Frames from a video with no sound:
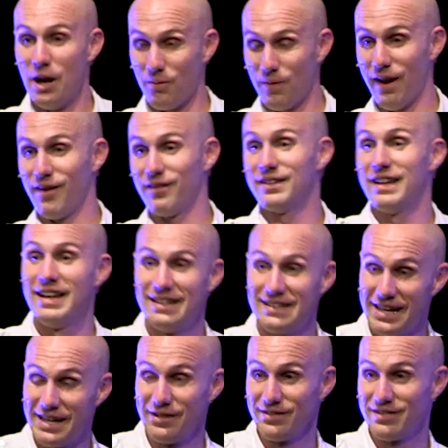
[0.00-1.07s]
around
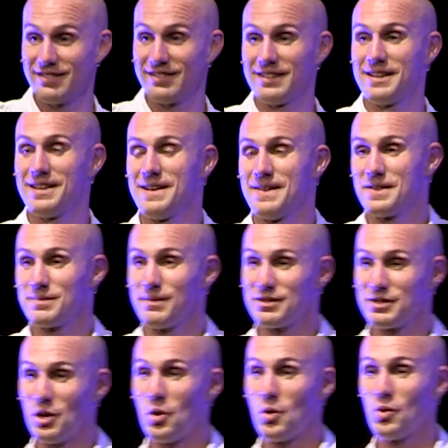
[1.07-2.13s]
nails,
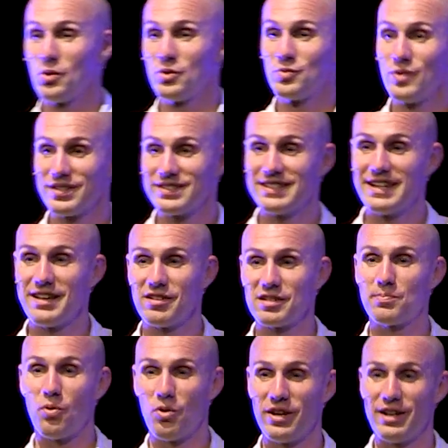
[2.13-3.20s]
especially old rusty
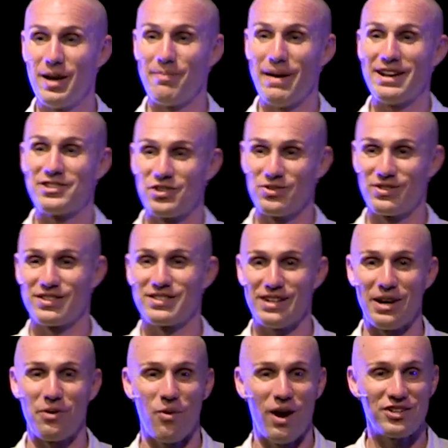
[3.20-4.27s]
nails pointed up at you, just
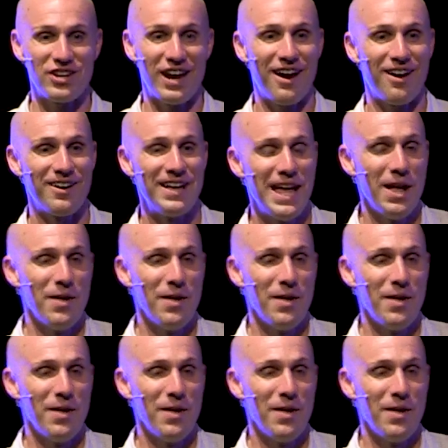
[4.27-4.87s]
like watch out